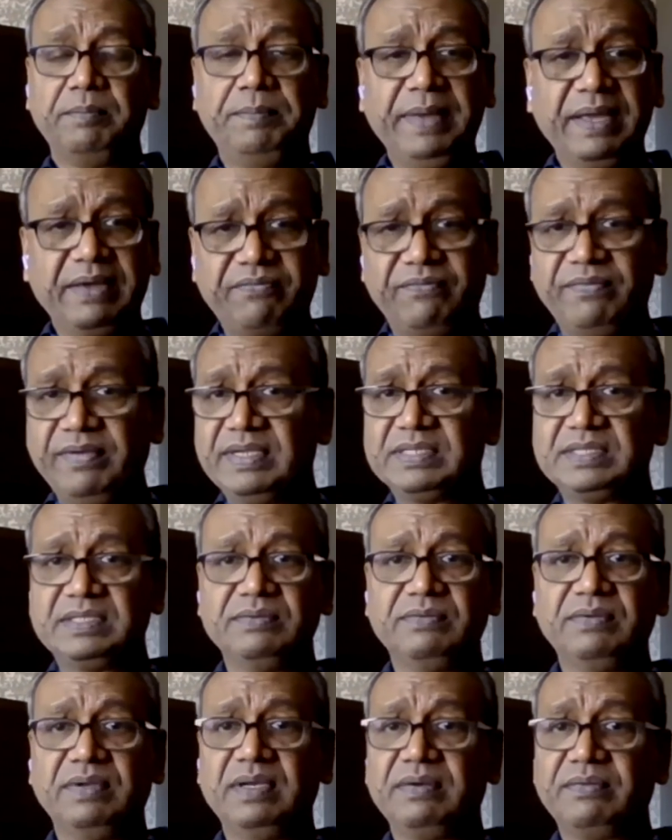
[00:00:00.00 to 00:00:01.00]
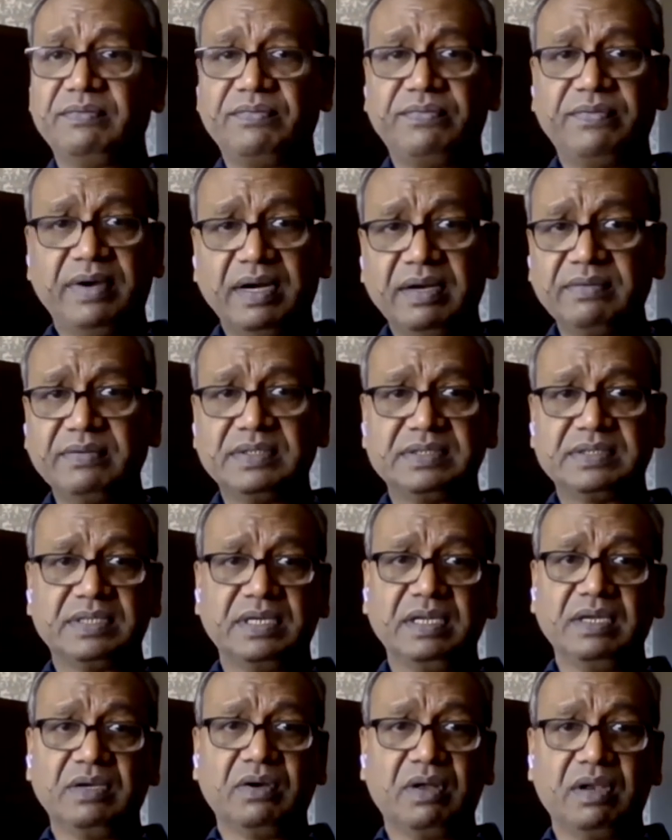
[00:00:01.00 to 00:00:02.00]
big festival in front of the
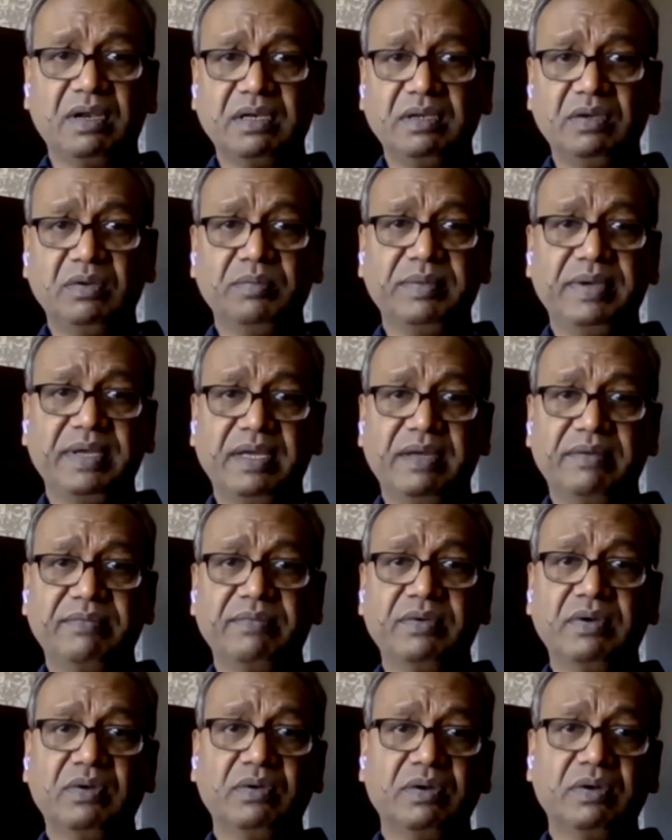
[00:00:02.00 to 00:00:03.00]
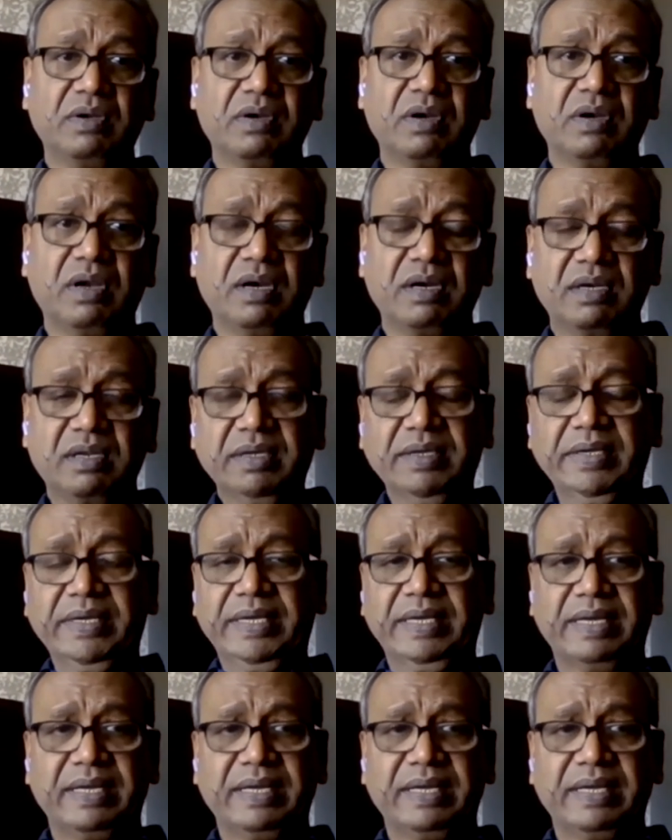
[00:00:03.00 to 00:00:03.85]
city hall. You may have known or not.